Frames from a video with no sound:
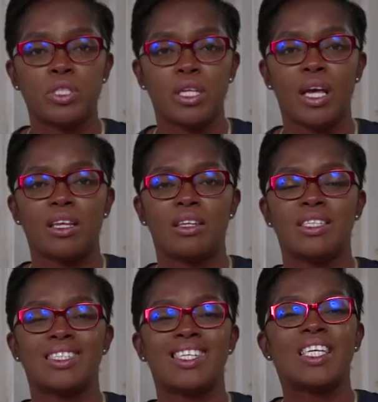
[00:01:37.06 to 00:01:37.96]
together
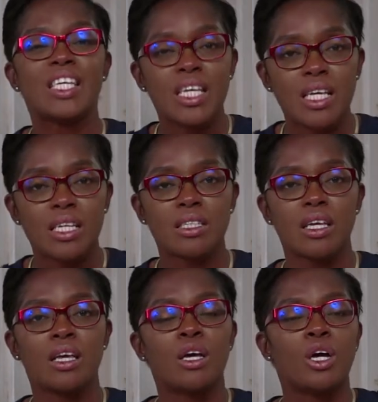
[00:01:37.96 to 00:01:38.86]
this
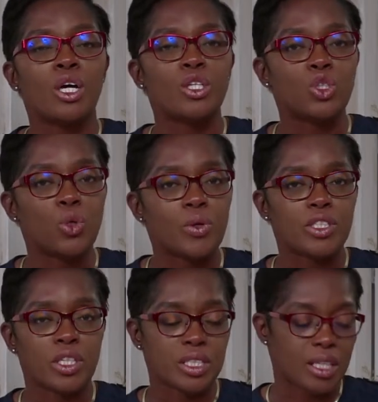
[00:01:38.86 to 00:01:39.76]
easy
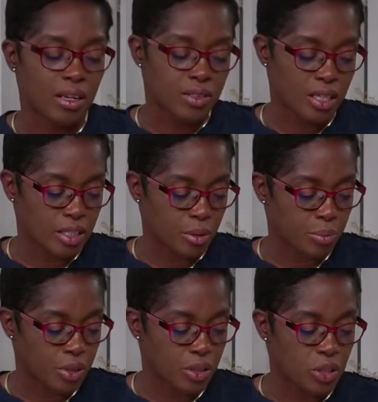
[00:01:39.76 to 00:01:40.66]
do-it-yourself
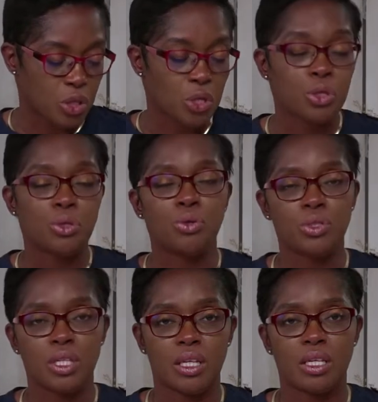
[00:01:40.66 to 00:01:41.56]
centerpiece
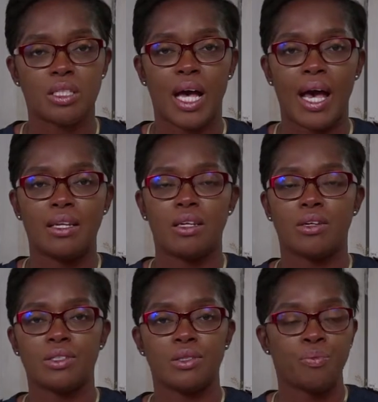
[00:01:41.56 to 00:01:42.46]
using these
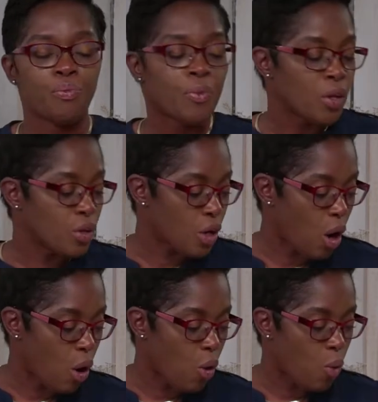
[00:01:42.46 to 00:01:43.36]
ideas.
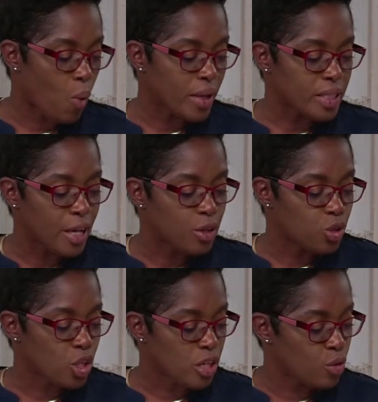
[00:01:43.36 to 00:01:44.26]
Now what I
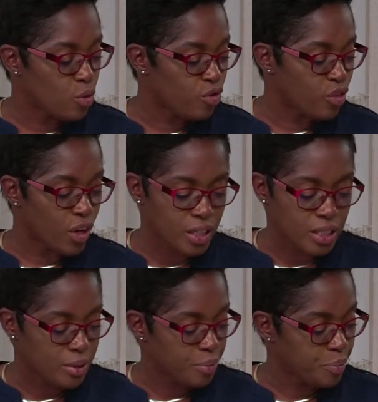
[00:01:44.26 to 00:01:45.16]
usually do
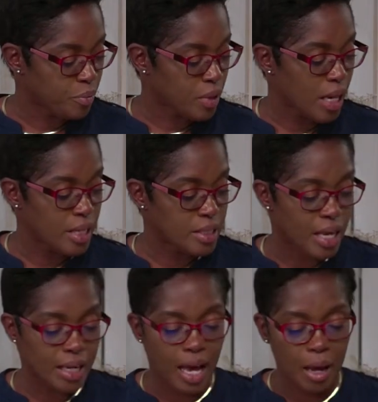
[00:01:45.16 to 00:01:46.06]
first is
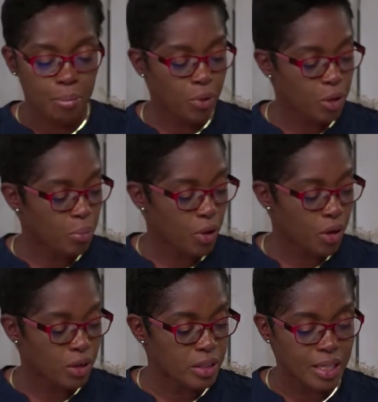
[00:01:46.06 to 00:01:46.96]
that I put the
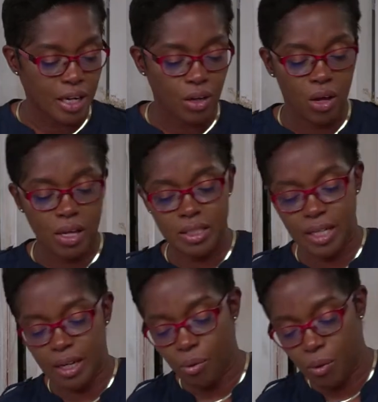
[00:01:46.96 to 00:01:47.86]
pearls and the colors
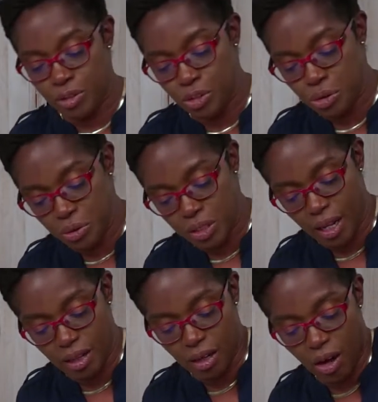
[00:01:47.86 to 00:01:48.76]
that I want to use
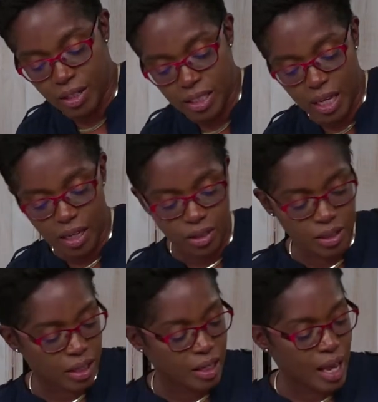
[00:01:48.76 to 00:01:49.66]
in the container,
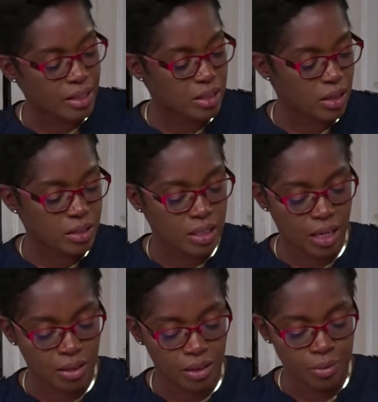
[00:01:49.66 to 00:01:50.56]
in the glass
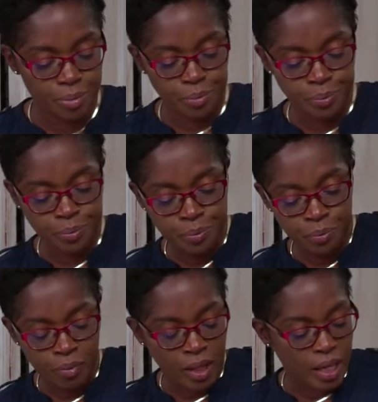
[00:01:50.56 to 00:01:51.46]
container,
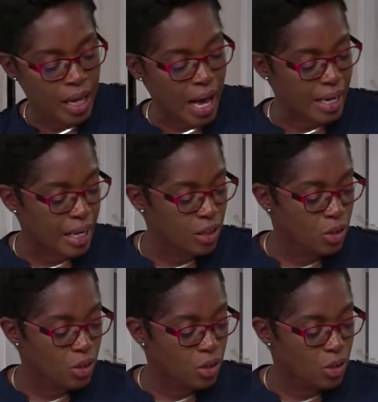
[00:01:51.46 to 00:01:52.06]
and I